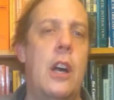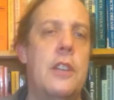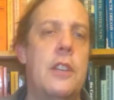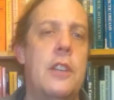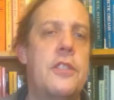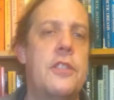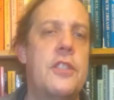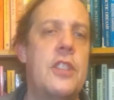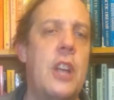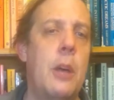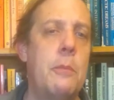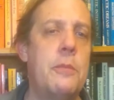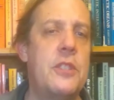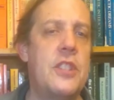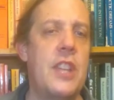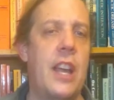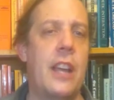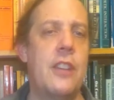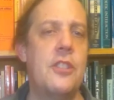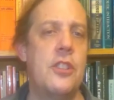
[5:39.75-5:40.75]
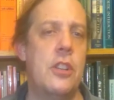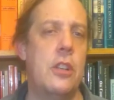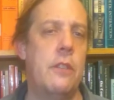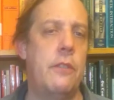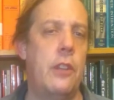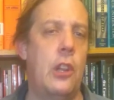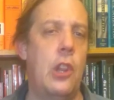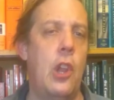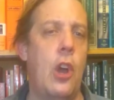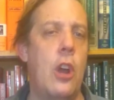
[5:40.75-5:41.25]
a subsection of a
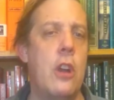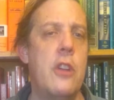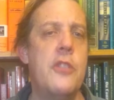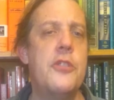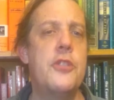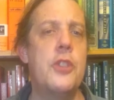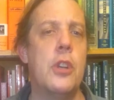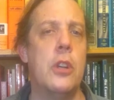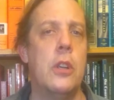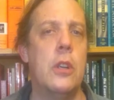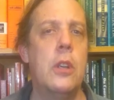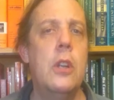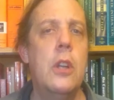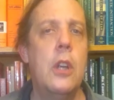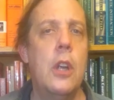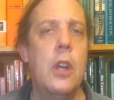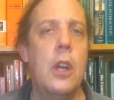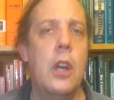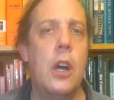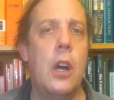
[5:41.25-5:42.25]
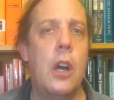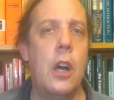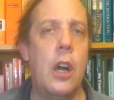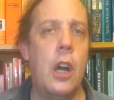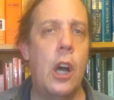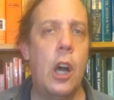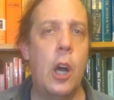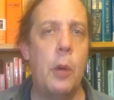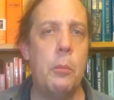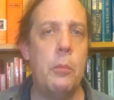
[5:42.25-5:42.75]
larger
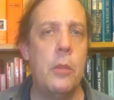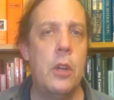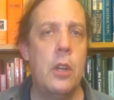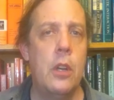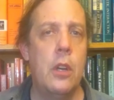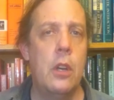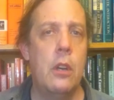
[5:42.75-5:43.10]
um,